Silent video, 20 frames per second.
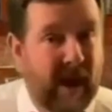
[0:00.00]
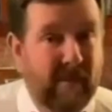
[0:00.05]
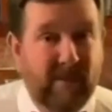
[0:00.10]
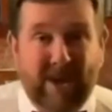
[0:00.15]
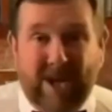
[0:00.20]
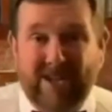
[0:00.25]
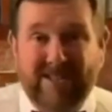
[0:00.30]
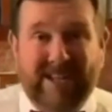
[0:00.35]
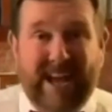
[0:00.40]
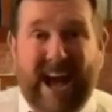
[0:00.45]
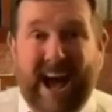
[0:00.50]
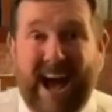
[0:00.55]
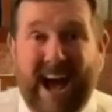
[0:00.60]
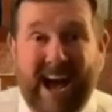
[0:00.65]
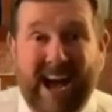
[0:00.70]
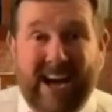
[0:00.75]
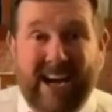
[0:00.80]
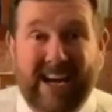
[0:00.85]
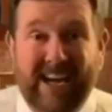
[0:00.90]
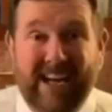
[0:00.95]
Because
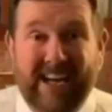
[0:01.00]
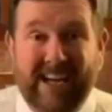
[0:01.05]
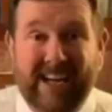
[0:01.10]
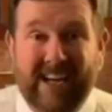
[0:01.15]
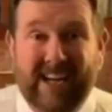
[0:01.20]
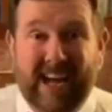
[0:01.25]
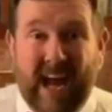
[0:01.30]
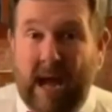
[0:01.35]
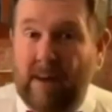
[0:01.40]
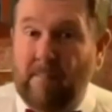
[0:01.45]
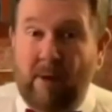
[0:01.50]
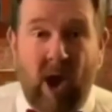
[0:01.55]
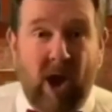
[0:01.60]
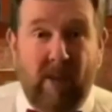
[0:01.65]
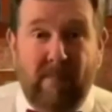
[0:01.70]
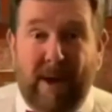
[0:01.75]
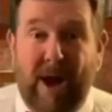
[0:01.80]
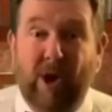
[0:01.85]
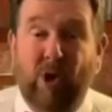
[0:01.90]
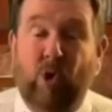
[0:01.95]
I am
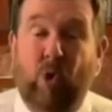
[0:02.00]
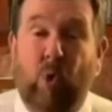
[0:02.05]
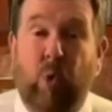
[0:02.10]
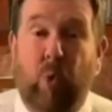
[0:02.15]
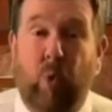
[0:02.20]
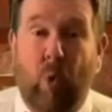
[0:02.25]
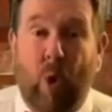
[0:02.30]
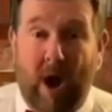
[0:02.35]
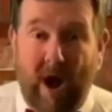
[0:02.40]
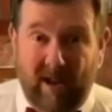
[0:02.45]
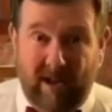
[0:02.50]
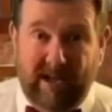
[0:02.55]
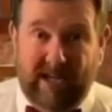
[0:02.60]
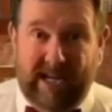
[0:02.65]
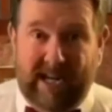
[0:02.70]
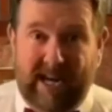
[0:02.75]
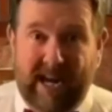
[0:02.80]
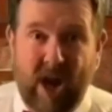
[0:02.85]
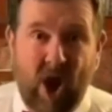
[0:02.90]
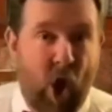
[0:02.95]
all about
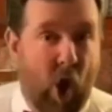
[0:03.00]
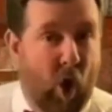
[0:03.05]
quality